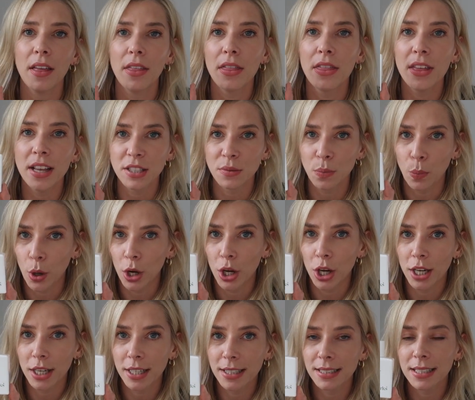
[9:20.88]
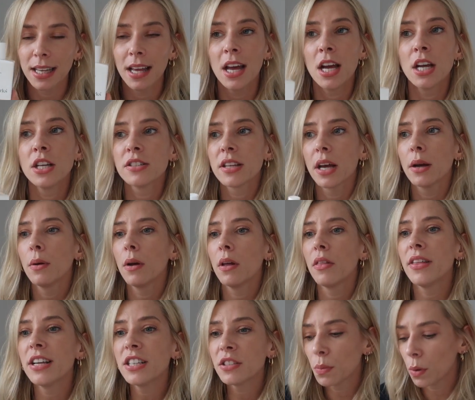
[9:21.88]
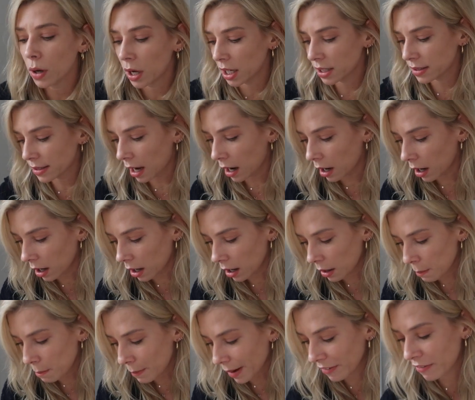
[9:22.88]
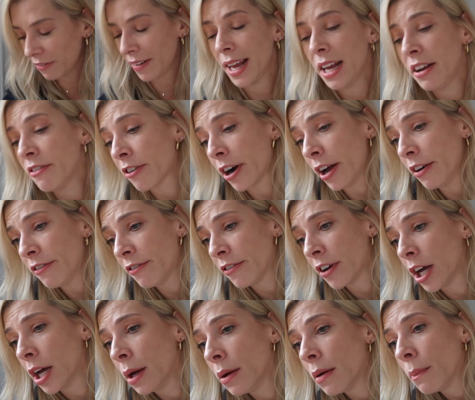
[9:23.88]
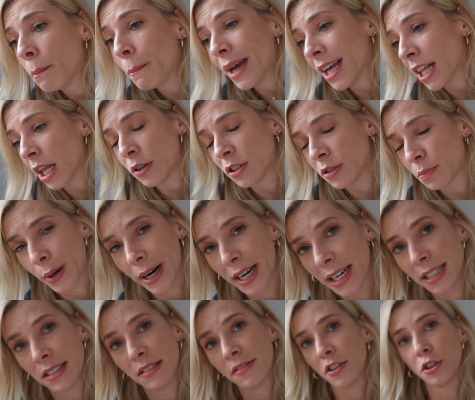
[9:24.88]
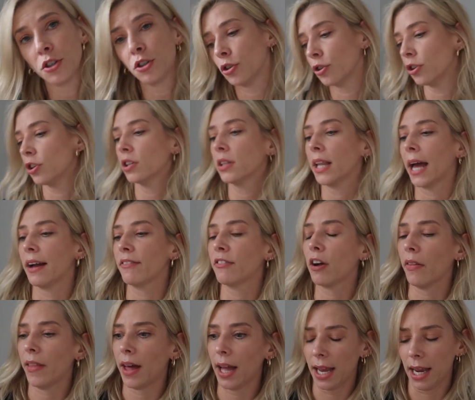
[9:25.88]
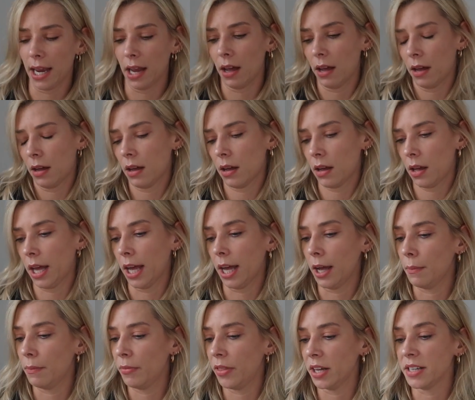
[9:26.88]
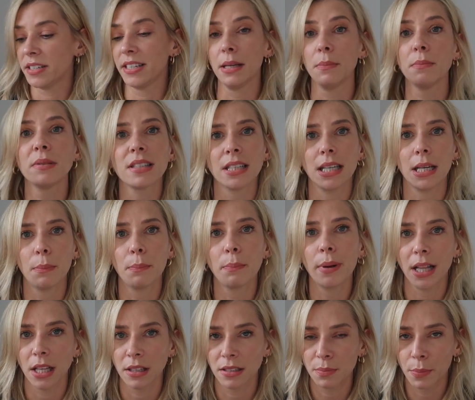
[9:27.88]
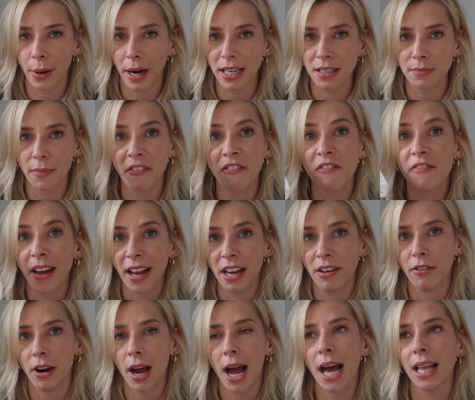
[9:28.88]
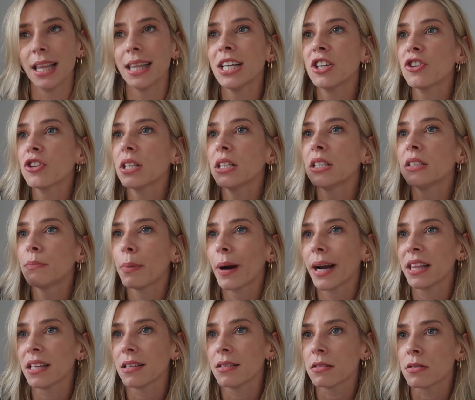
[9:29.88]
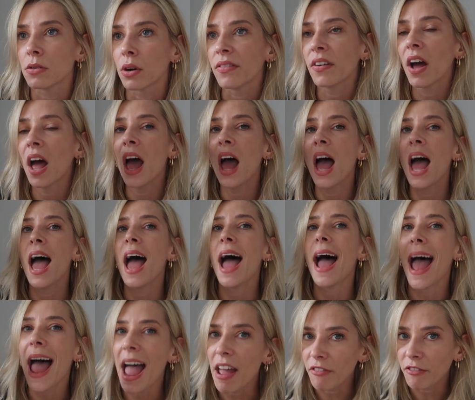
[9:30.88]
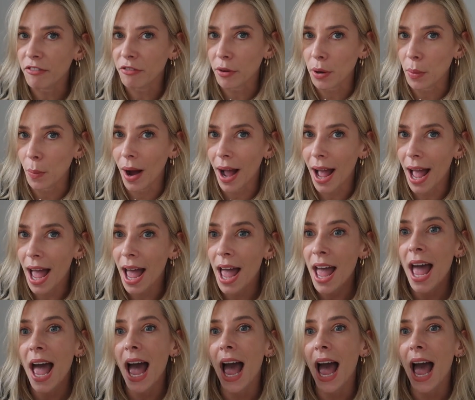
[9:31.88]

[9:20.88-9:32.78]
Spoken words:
This Works. So This Works are my favourite for pillow sprays for sure. Like, I've got that here. The deep sleep pillow spray is my favourite. I literally spray this stuff everywhere.